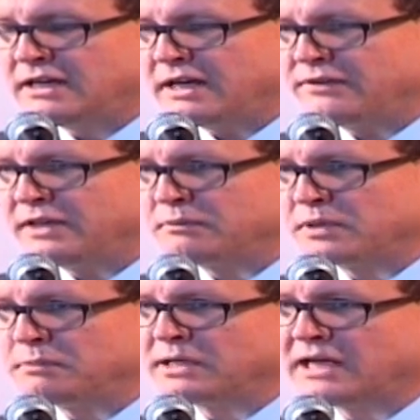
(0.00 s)
and then
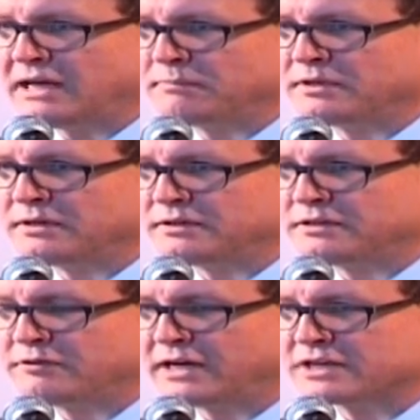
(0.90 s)
when he became the
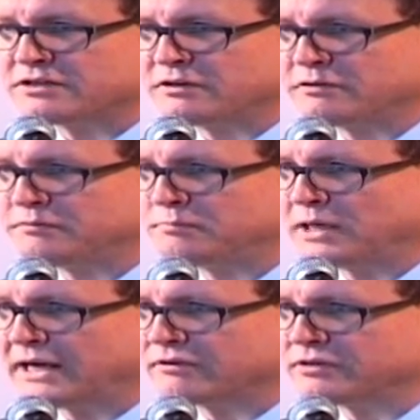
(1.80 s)
director of
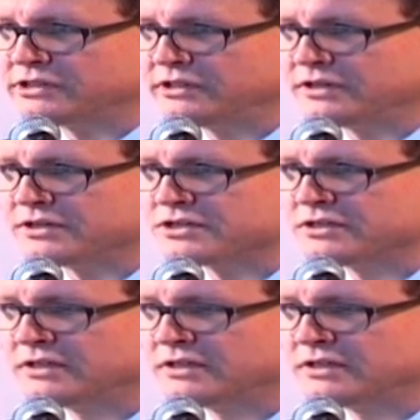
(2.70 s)
BRAC Research,